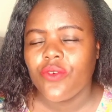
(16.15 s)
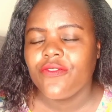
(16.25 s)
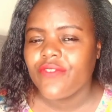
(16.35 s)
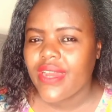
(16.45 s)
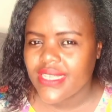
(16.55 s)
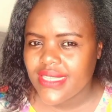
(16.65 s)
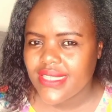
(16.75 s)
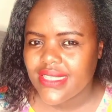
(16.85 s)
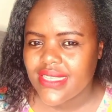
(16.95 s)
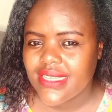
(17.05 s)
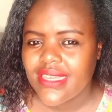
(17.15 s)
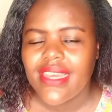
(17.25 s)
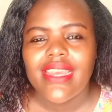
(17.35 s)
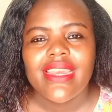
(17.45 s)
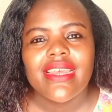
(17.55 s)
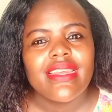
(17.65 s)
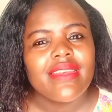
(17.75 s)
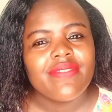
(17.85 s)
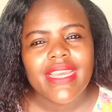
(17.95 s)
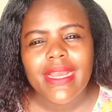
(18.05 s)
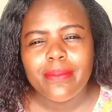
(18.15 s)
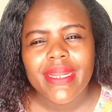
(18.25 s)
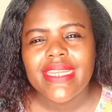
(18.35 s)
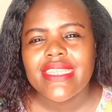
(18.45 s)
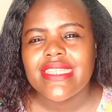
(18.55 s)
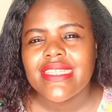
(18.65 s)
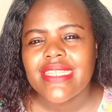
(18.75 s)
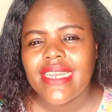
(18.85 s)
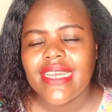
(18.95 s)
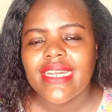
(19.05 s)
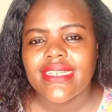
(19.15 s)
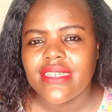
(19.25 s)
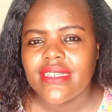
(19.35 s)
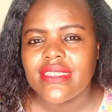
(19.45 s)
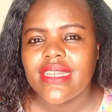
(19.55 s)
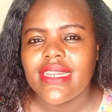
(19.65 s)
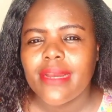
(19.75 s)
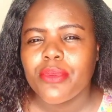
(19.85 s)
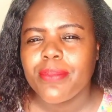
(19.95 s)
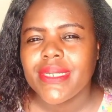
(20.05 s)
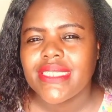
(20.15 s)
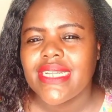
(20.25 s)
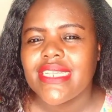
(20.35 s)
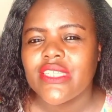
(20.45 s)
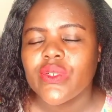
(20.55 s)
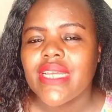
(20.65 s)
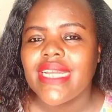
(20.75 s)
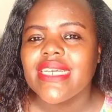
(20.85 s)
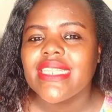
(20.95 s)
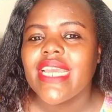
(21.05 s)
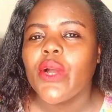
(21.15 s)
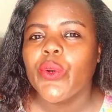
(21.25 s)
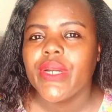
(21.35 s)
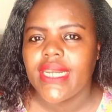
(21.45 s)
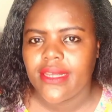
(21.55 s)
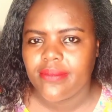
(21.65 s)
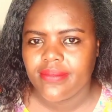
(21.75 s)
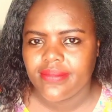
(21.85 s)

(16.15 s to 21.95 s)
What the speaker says: First, if the company is selling a property that is not under their own name,